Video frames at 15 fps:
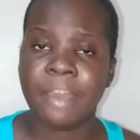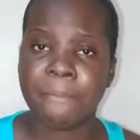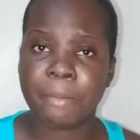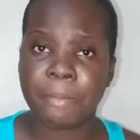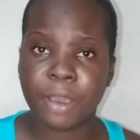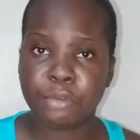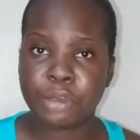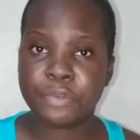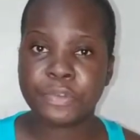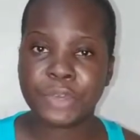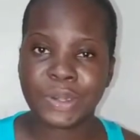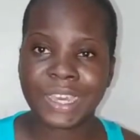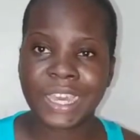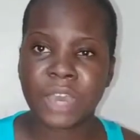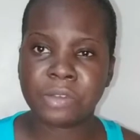I buy one
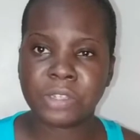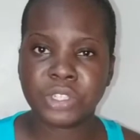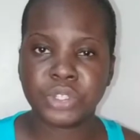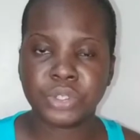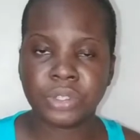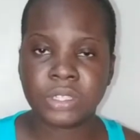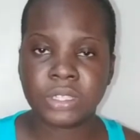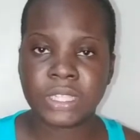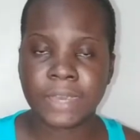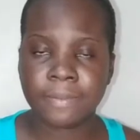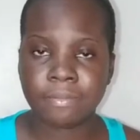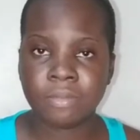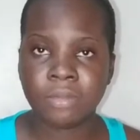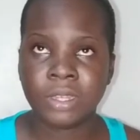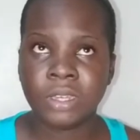phone again on two
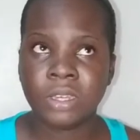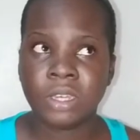SIM,